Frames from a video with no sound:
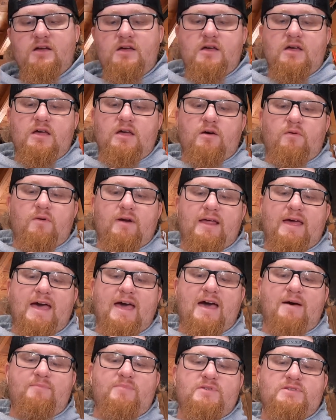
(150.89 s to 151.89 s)
And what
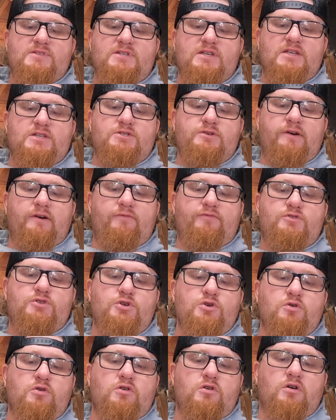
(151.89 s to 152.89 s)
happens is you have
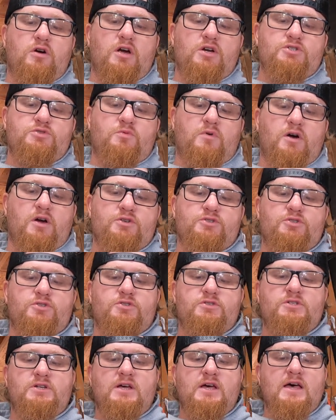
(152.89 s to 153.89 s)
two crush
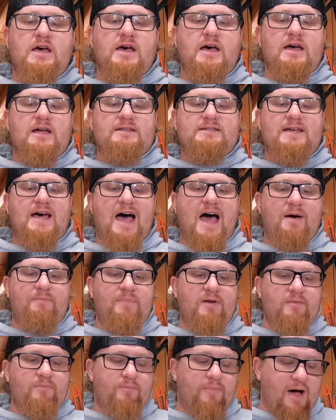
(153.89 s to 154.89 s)
washers,
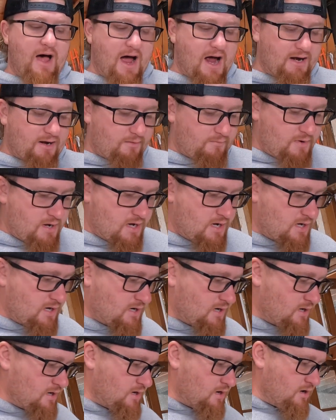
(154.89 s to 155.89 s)
top and bottom
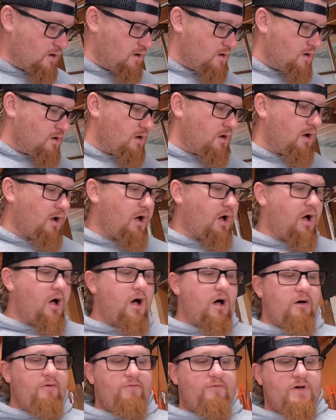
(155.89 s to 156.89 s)

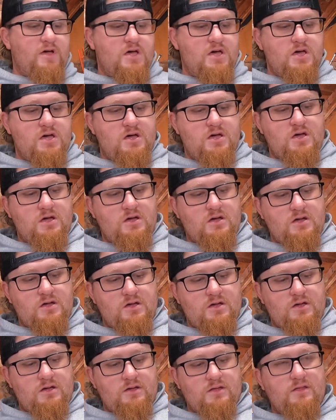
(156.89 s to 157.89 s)
of
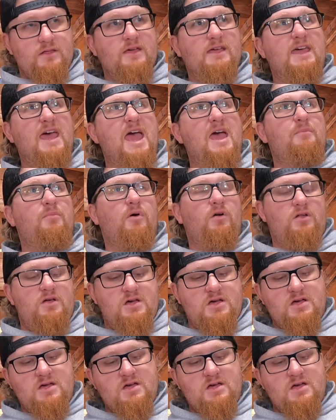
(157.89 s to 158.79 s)
the cable.